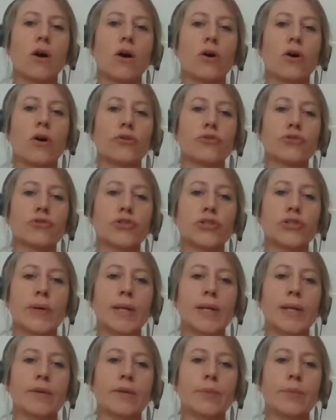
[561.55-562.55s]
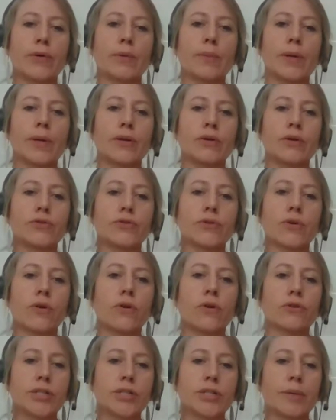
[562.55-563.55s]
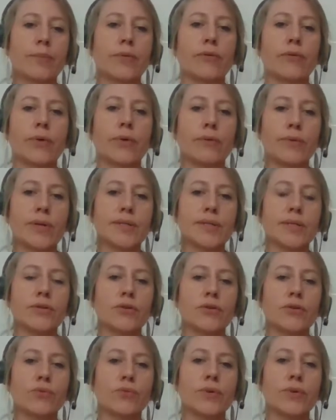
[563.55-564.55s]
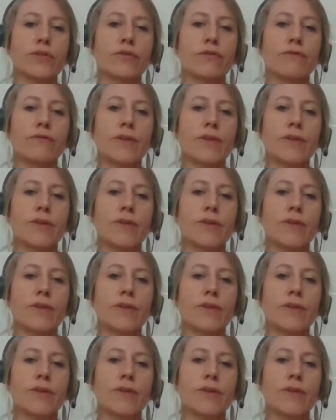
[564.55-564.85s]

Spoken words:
or an Australian permanent or temporary resident with